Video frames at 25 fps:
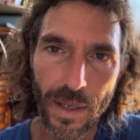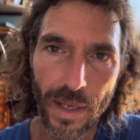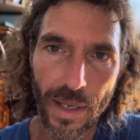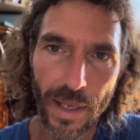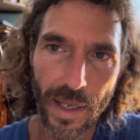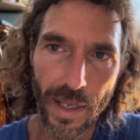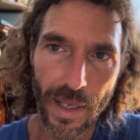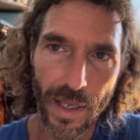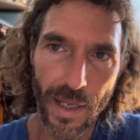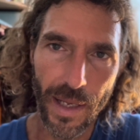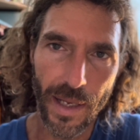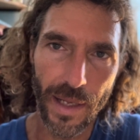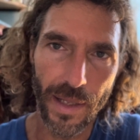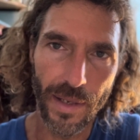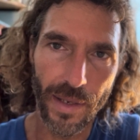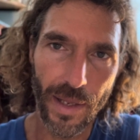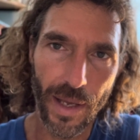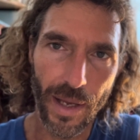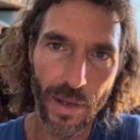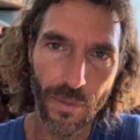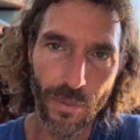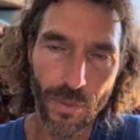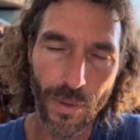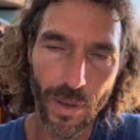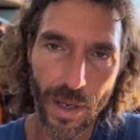And
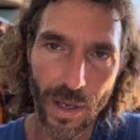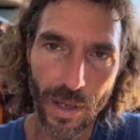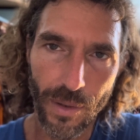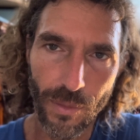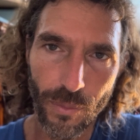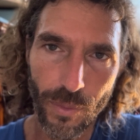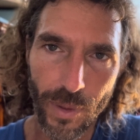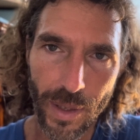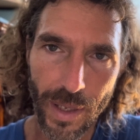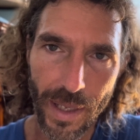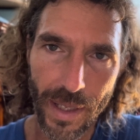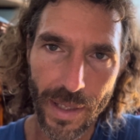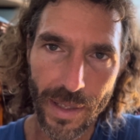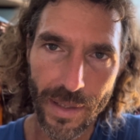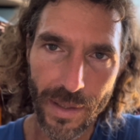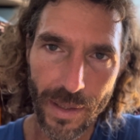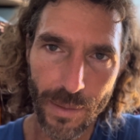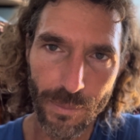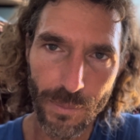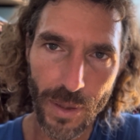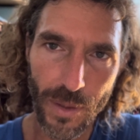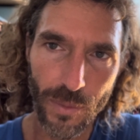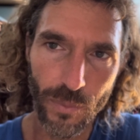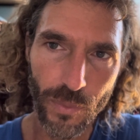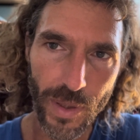I read, I'm
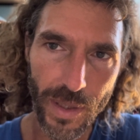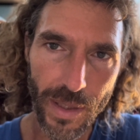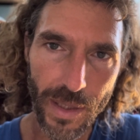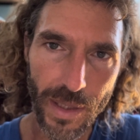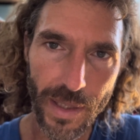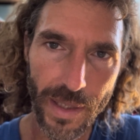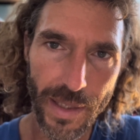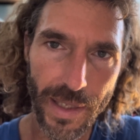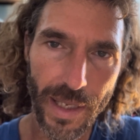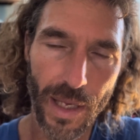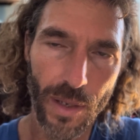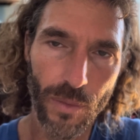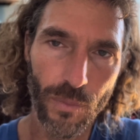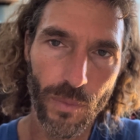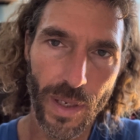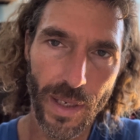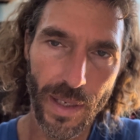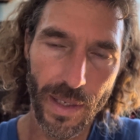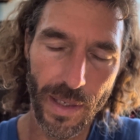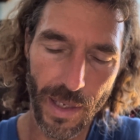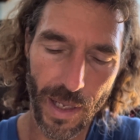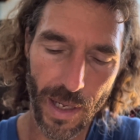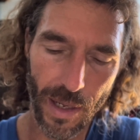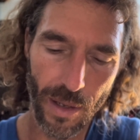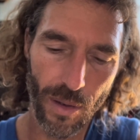going to read it again right
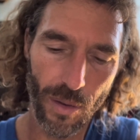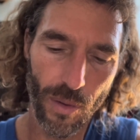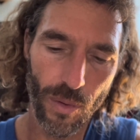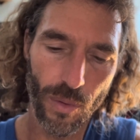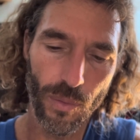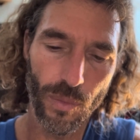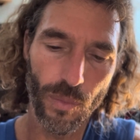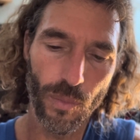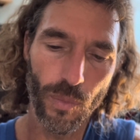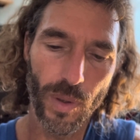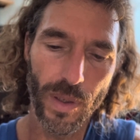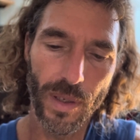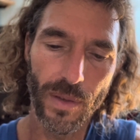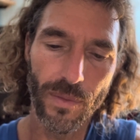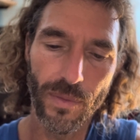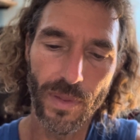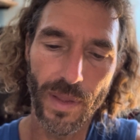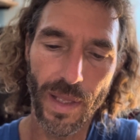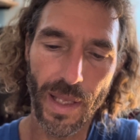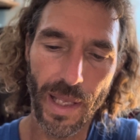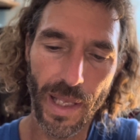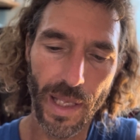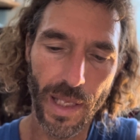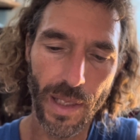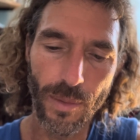now, one of the
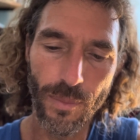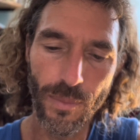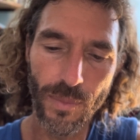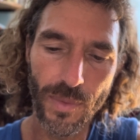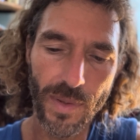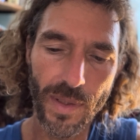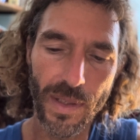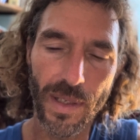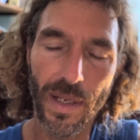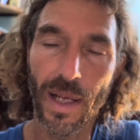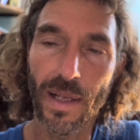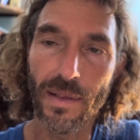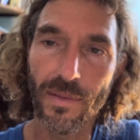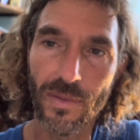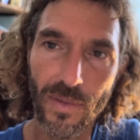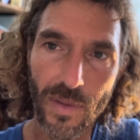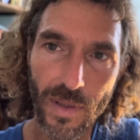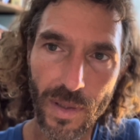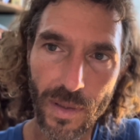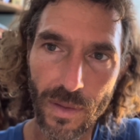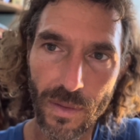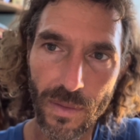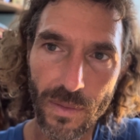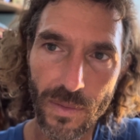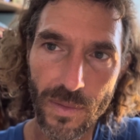aims and
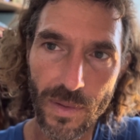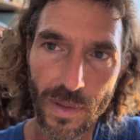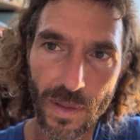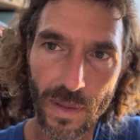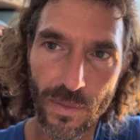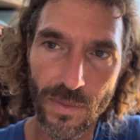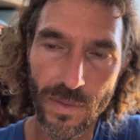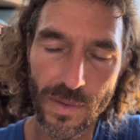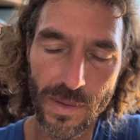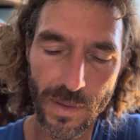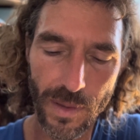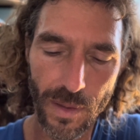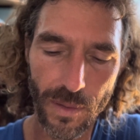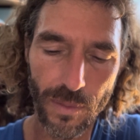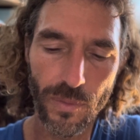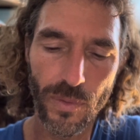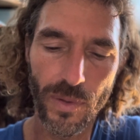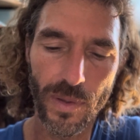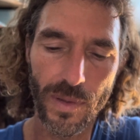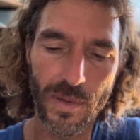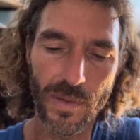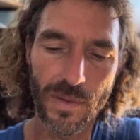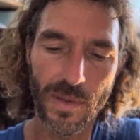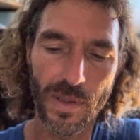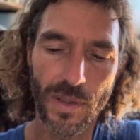ideals of
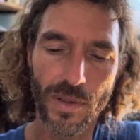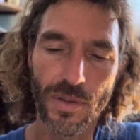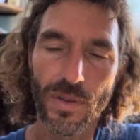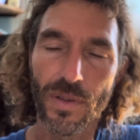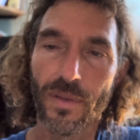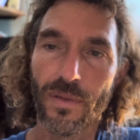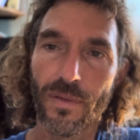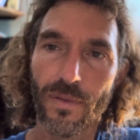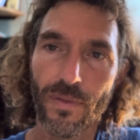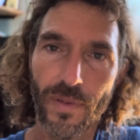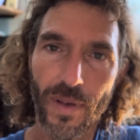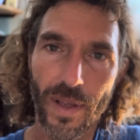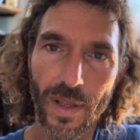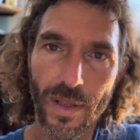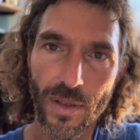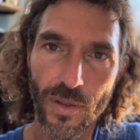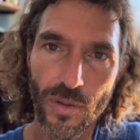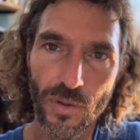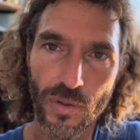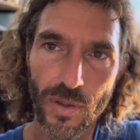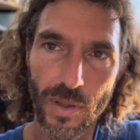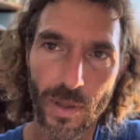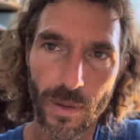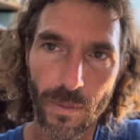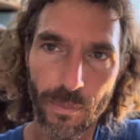self-realization
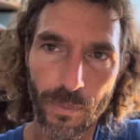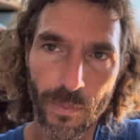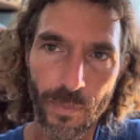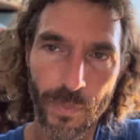fellowship.